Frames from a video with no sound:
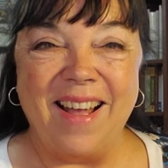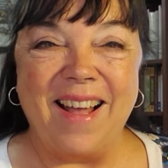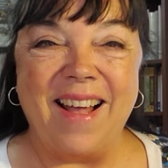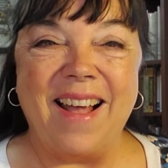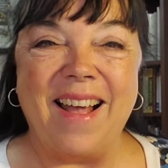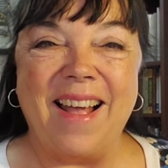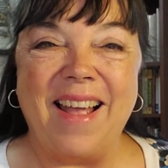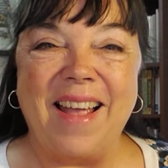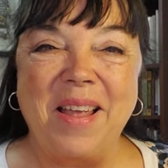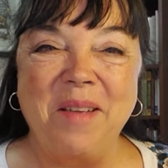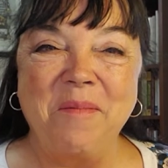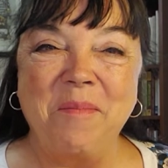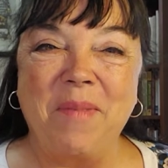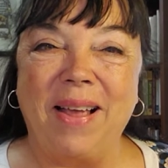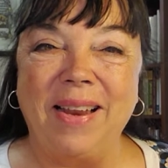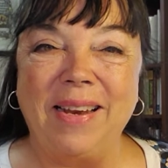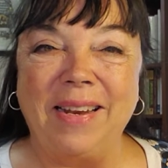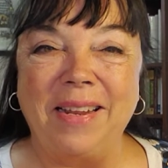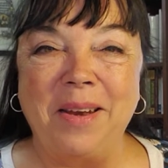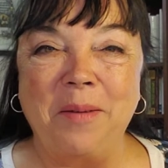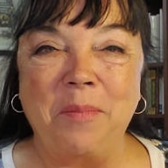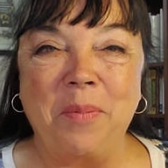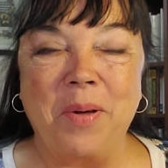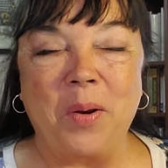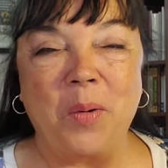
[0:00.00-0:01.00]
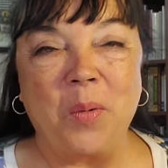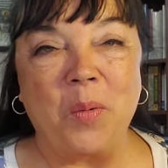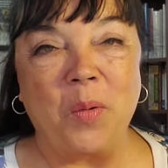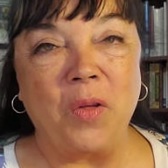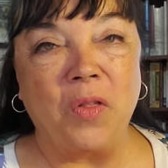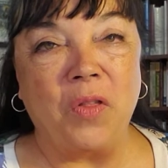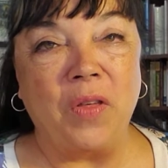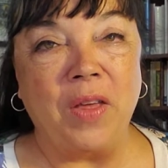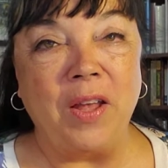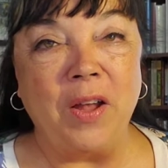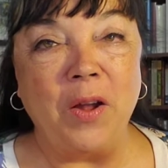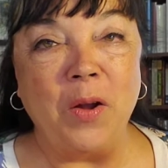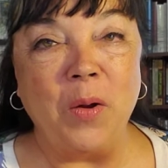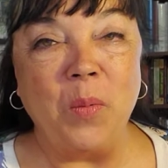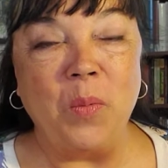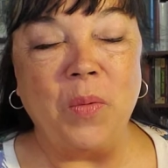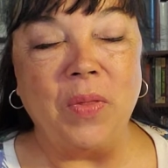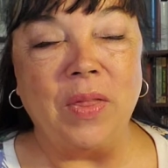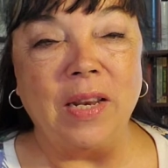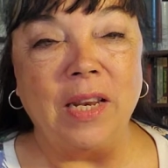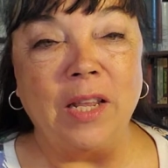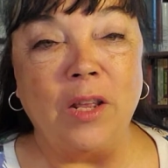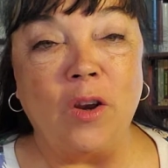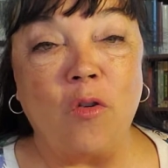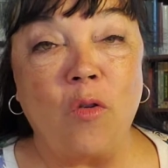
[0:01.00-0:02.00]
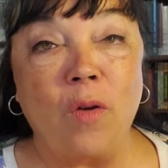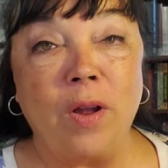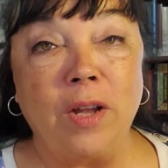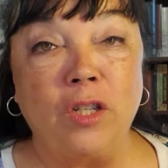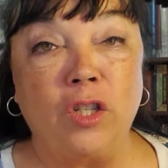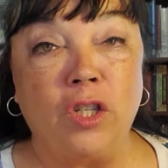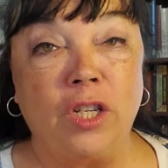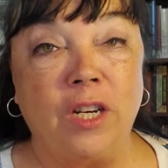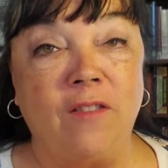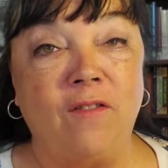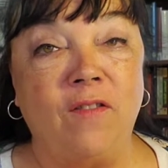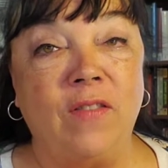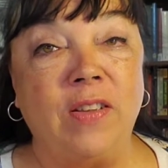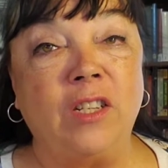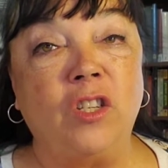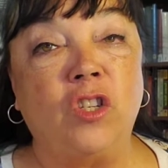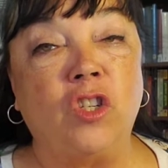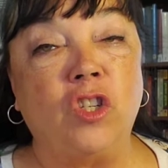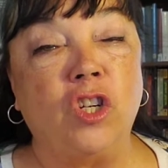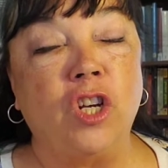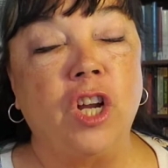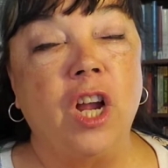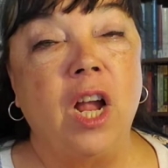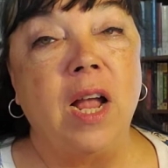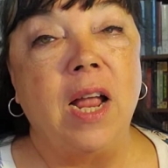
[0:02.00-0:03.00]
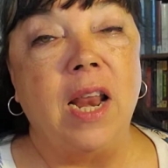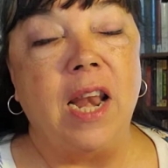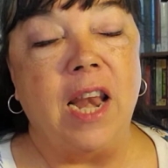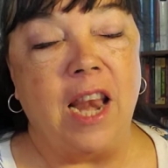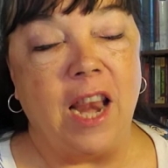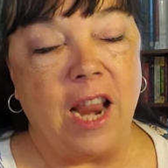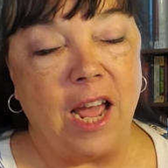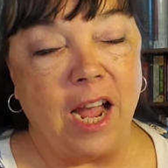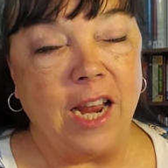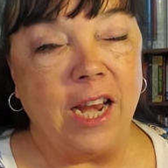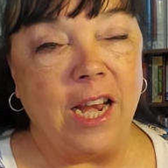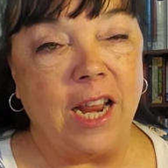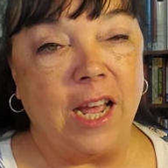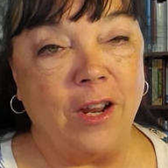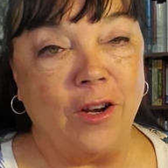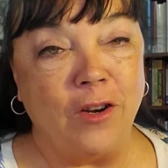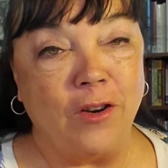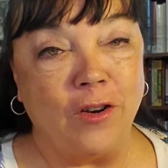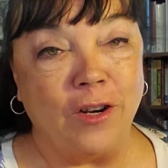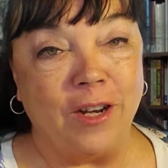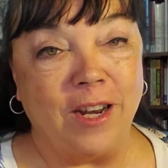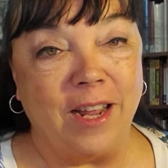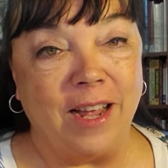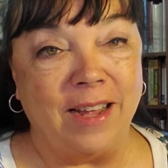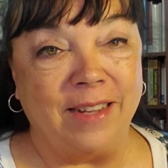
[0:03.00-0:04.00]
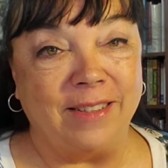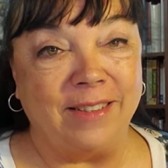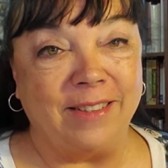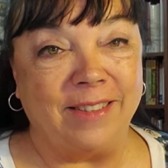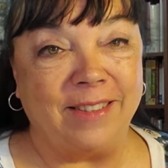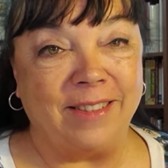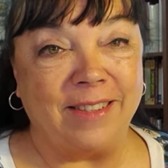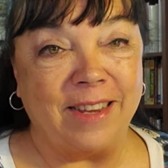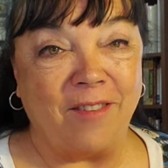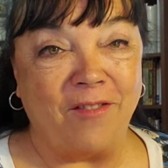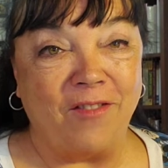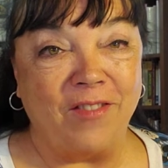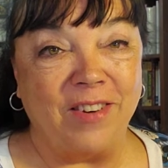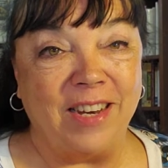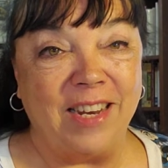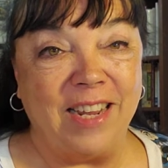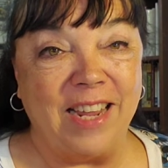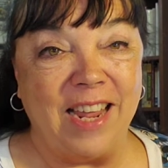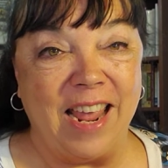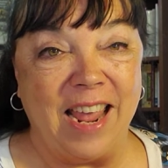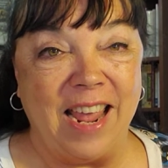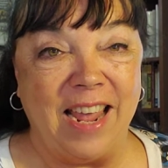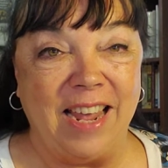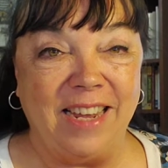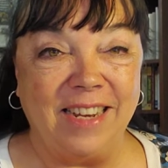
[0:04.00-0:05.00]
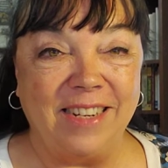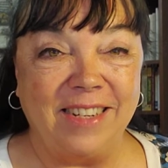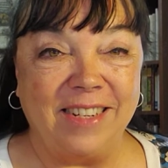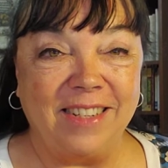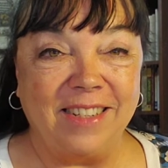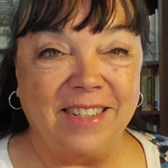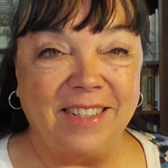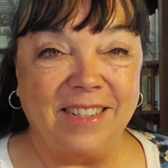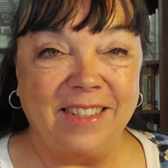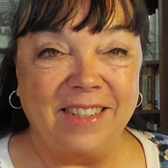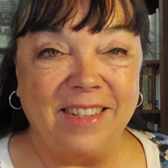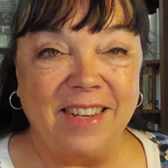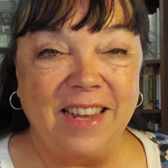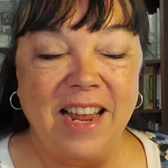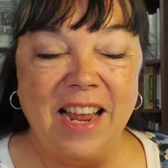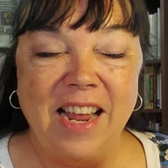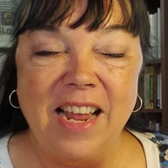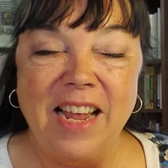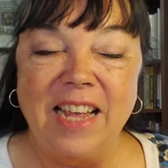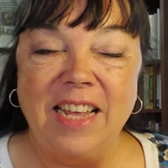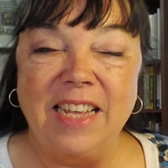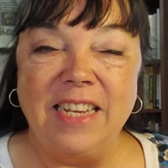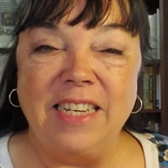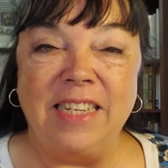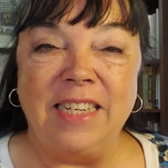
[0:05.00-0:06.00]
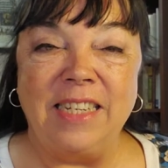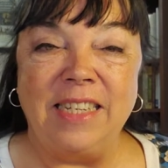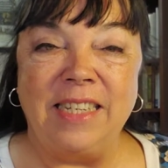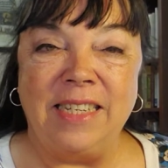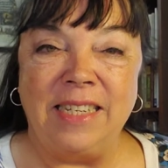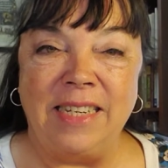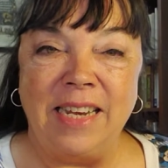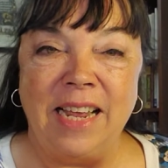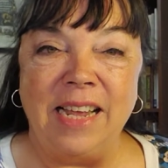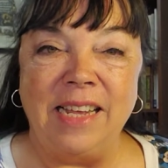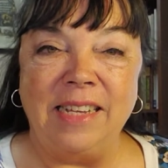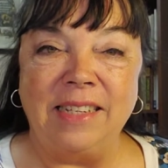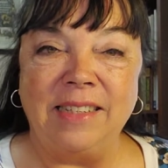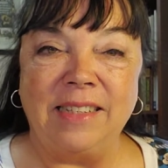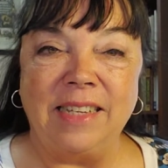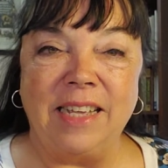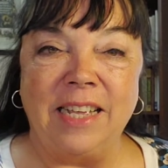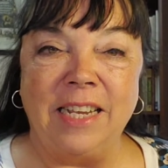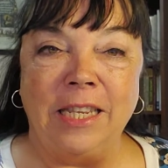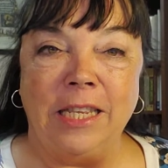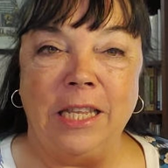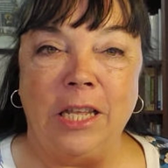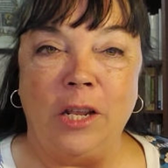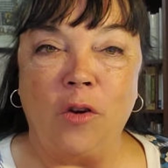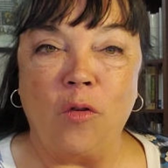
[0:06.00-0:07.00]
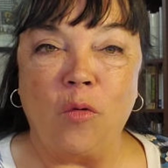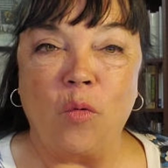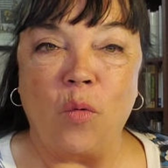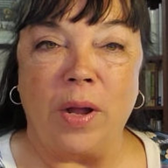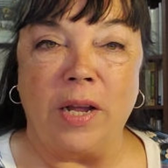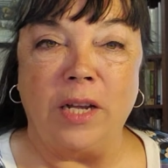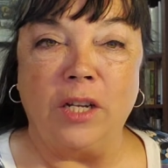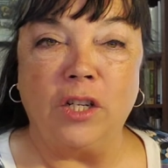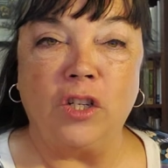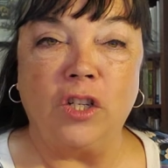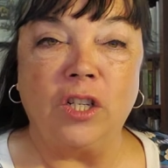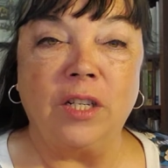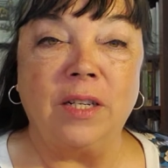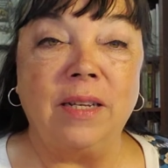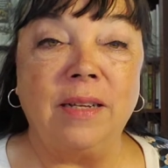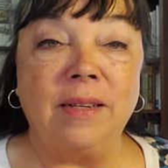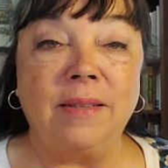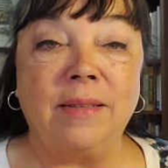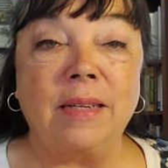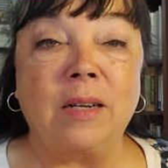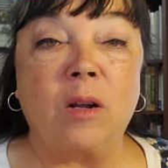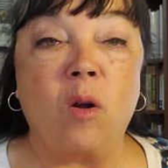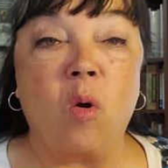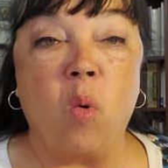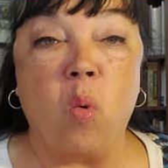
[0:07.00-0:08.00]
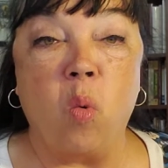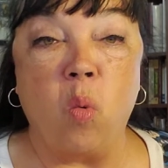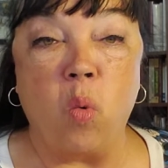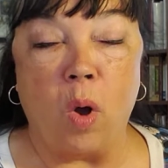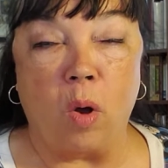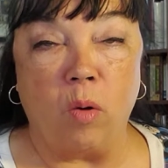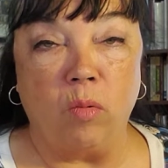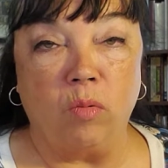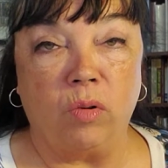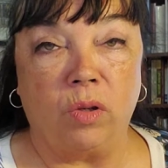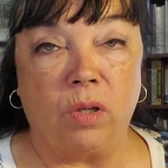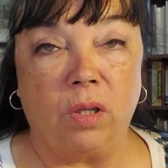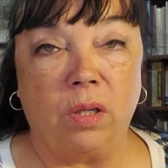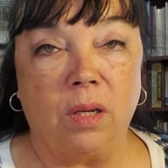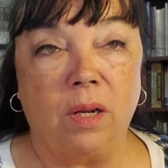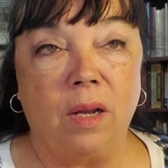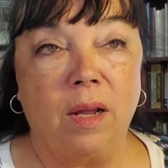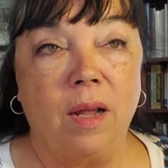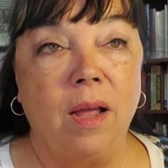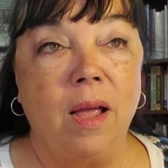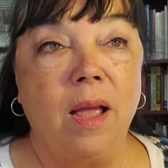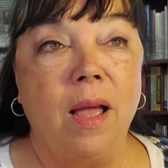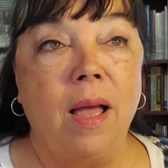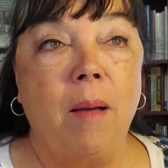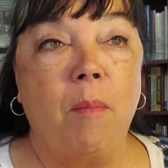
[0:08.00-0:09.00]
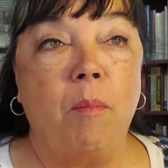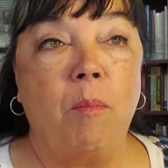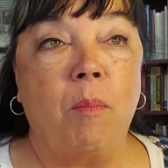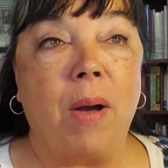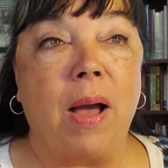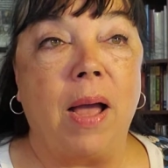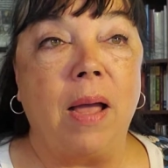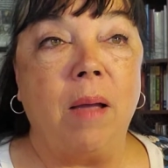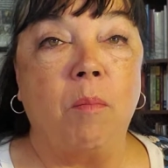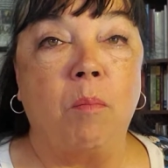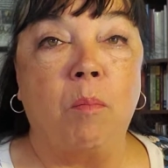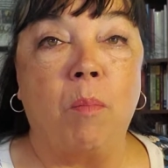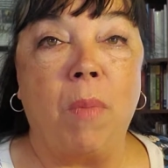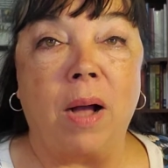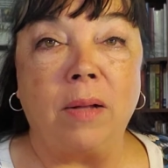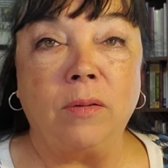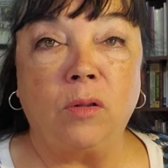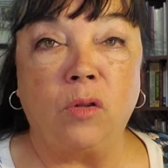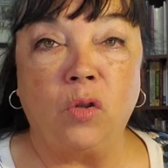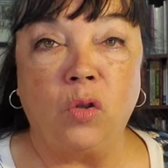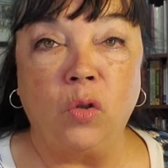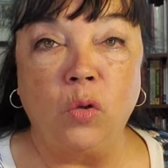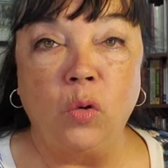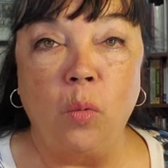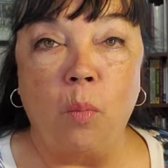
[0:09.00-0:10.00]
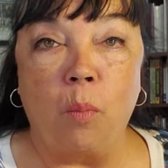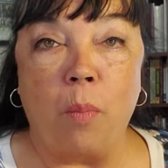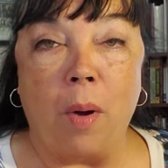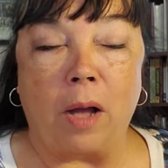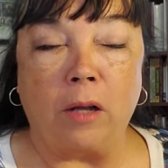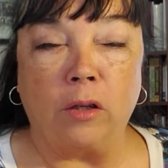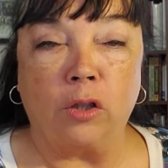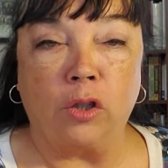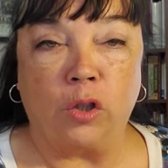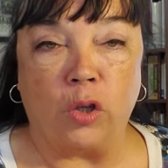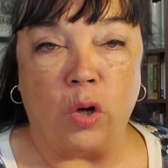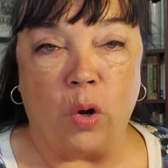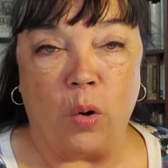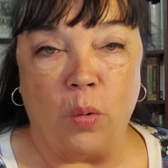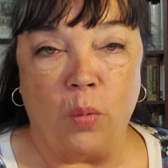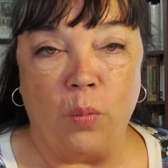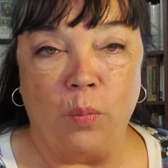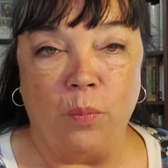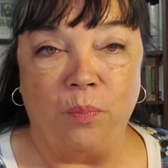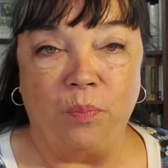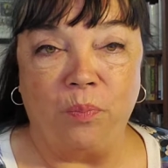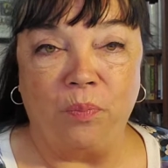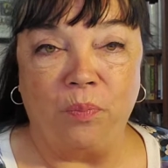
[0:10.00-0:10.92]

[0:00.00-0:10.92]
Hi, my Linda Butterworth here with Alliteration Adventure nine hundred seventy-eight. Today's alliteration is a quote by Matsuo Basho,